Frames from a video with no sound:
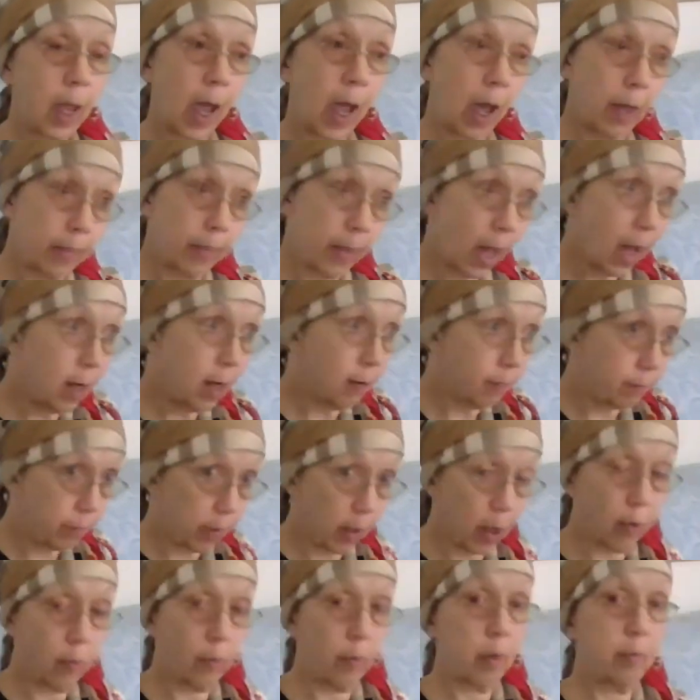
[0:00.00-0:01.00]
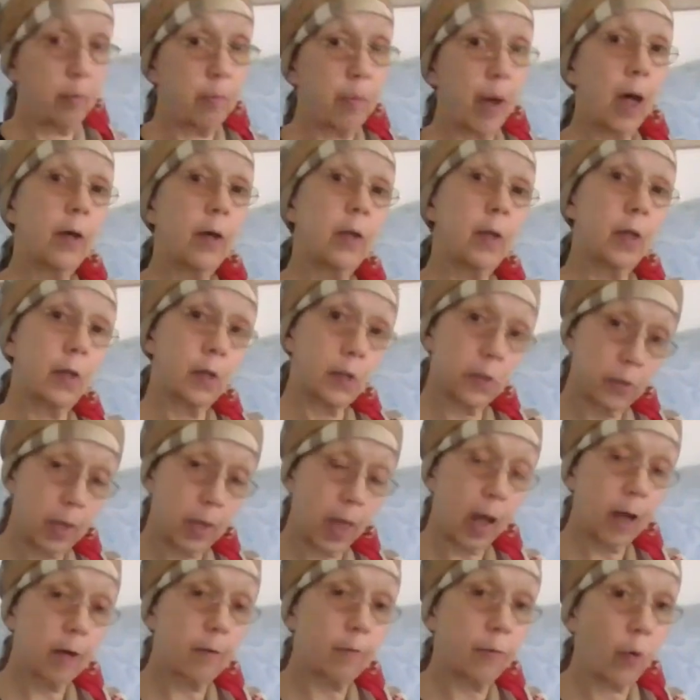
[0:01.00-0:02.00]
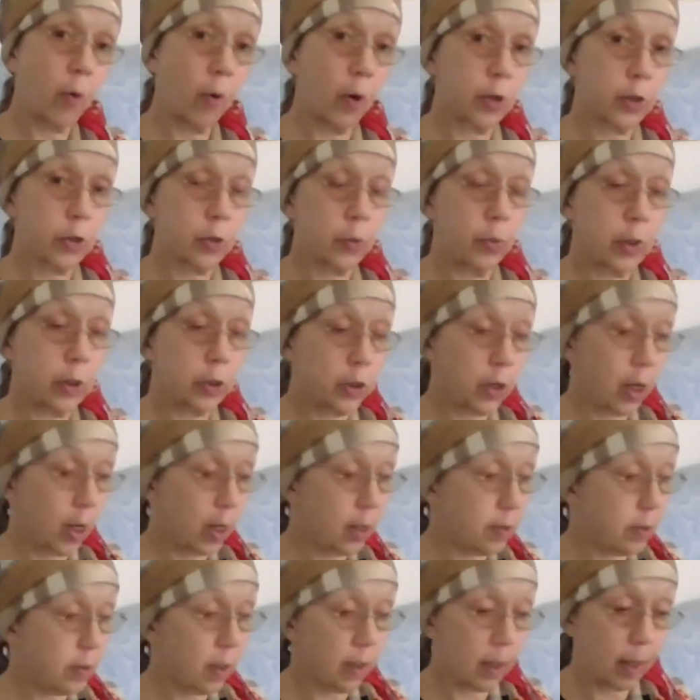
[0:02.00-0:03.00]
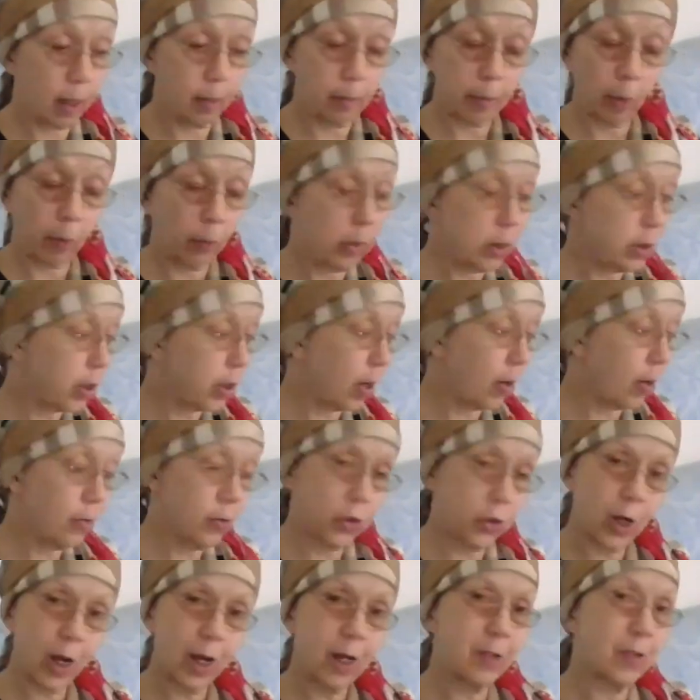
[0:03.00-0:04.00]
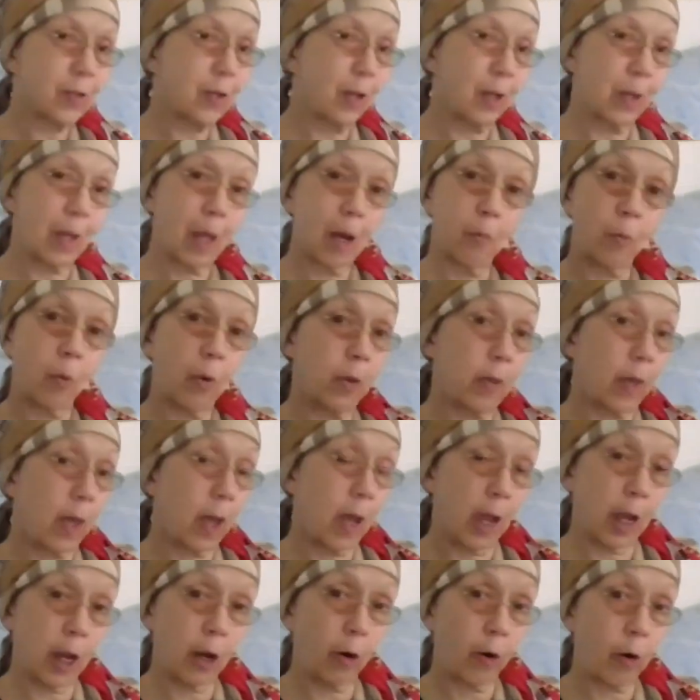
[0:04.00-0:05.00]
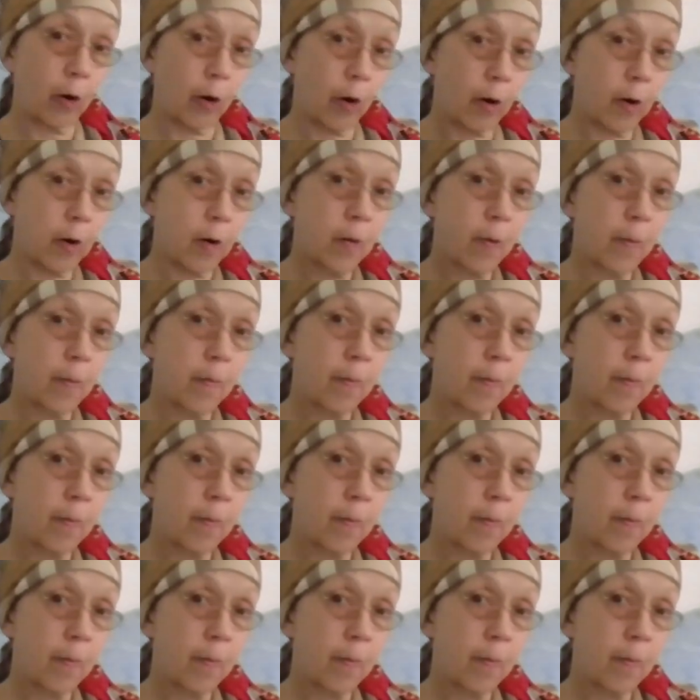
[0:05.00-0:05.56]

And then if they're rebellious, then of course we chasten them. And we don't chasten them with anger.